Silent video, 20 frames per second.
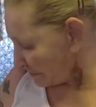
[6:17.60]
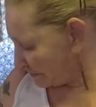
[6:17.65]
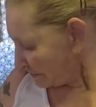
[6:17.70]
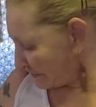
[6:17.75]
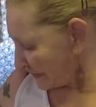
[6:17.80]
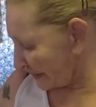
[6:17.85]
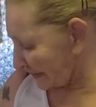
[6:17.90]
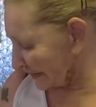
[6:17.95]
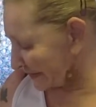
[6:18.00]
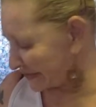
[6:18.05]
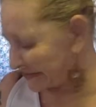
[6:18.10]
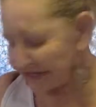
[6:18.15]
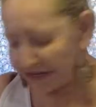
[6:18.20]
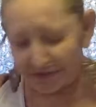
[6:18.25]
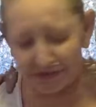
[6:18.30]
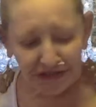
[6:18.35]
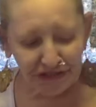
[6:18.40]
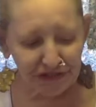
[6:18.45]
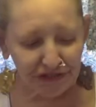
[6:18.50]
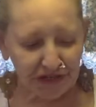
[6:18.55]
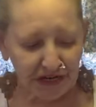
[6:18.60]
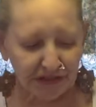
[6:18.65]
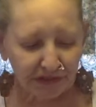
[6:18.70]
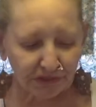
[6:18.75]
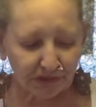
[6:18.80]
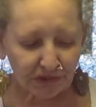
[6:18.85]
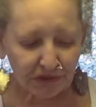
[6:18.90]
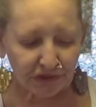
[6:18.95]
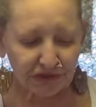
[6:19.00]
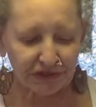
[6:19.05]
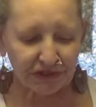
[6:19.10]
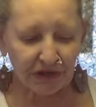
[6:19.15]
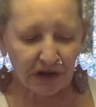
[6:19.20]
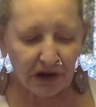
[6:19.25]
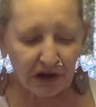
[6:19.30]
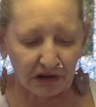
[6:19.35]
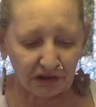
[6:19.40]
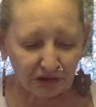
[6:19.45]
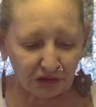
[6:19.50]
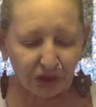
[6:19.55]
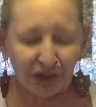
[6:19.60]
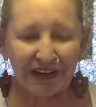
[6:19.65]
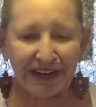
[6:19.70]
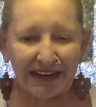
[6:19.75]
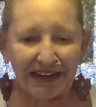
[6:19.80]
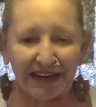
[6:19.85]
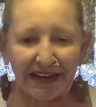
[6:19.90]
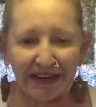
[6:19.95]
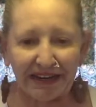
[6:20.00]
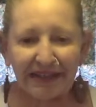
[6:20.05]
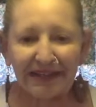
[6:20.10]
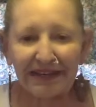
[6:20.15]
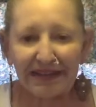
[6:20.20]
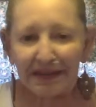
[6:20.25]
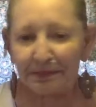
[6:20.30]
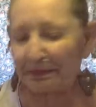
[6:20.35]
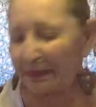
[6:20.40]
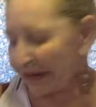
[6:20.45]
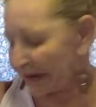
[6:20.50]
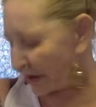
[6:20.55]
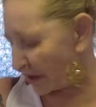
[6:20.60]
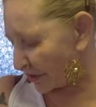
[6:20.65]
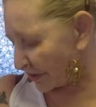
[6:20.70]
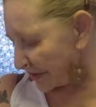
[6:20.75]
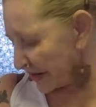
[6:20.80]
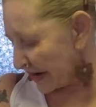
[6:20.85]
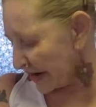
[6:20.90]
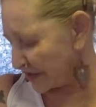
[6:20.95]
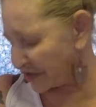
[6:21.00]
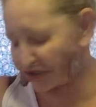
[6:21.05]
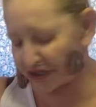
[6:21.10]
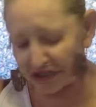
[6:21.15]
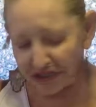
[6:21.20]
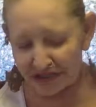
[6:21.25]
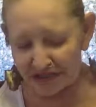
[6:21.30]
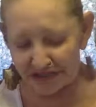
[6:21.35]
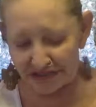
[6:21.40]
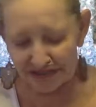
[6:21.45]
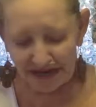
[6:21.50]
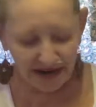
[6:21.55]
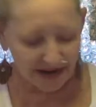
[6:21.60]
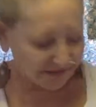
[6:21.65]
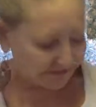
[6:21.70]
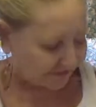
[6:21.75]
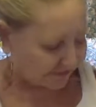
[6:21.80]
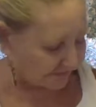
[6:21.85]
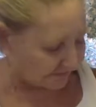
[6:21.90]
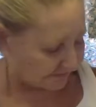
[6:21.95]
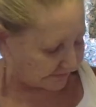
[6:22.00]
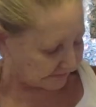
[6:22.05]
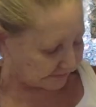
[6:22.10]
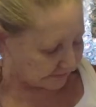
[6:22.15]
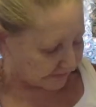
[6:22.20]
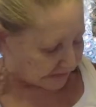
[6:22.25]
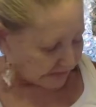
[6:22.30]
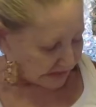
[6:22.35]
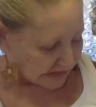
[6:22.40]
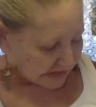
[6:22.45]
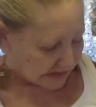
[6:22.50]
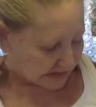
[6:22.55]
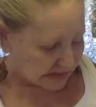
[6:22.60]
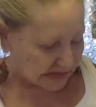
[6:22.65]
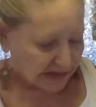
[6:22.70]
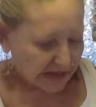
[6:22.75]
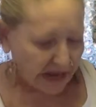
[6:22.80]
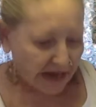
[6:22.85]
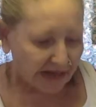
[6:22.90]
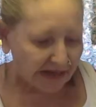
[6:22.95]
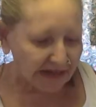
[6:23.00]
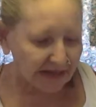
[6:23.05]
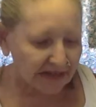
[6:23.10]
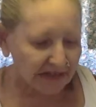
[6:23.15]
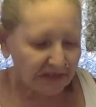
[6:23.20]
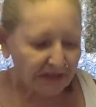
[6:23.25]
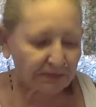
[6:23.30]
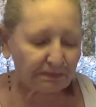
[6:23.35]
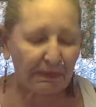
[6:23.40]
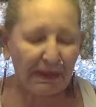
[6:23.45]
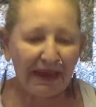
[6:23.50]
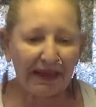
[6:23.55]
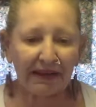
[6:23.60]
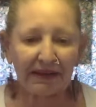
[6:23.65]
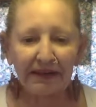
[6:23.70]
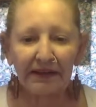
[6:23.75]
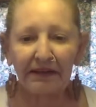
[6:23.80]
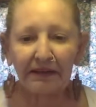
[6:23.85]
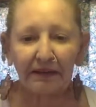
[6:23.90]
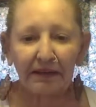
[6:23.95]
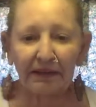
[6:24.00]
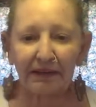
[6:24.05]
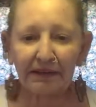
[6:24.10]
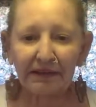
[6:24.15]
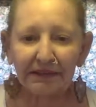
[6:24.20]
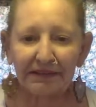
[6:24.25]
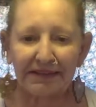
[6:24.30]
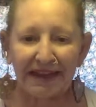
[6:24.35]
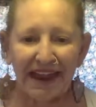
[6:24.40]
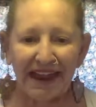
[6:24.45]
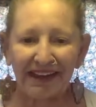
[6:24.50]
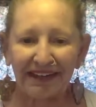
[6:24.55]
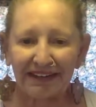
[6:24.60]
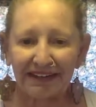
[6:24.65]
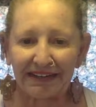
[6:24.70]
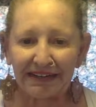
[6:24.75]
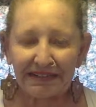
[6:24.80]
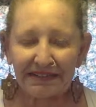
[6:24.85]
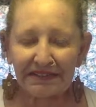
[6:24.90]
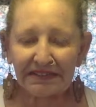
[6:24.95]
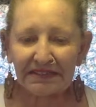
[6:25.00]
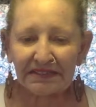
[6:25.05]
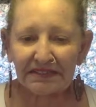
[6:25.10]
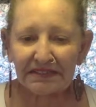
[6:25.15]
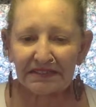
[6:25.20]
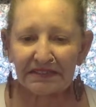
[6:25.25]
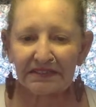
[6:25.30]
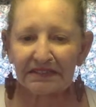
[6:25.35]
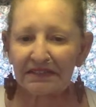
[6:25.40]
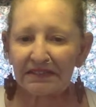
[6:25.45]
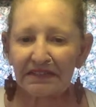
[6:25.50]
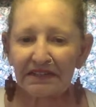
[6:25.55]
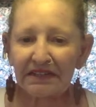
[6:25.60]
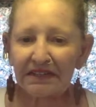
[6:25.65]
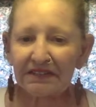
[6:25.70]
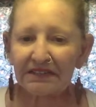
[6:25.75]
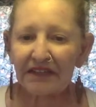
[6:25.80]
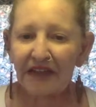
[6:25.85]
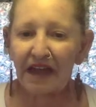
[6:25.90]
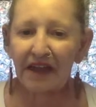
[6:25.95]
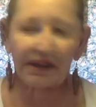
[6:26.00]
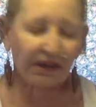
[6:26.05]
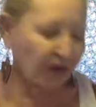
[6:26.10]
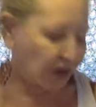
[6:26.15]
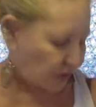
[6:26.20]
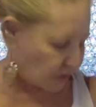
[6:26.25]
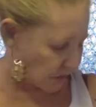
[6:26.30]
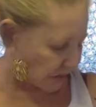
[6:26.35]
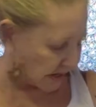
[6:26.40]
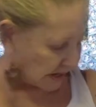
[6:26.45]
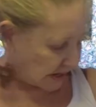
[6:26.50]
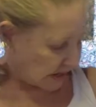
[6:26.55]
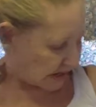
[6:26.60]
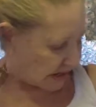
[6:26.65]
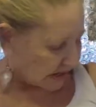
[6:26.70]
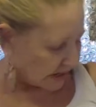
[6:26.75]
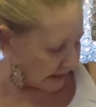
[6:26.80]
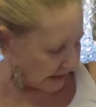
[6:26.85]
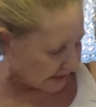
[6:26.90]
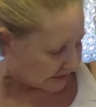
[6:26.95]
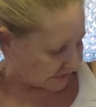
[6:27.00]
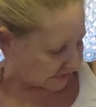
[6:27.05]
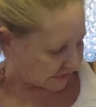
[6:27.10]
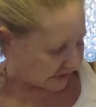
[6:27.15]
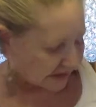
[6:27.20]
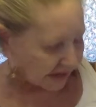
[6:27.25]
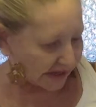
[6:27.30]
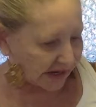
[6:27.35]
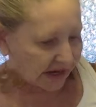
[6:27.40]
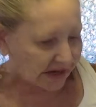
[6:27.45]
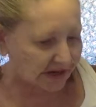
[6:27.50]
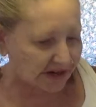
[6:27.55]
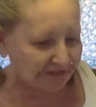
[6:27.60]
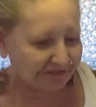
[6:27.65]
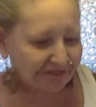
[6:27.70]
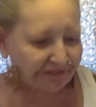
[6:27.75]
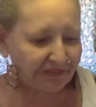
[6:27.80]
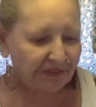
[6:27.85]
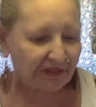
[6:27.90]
military generals are looking at keeping our nation safe, not his petty little dalliances that he's got going, and he's going to cut off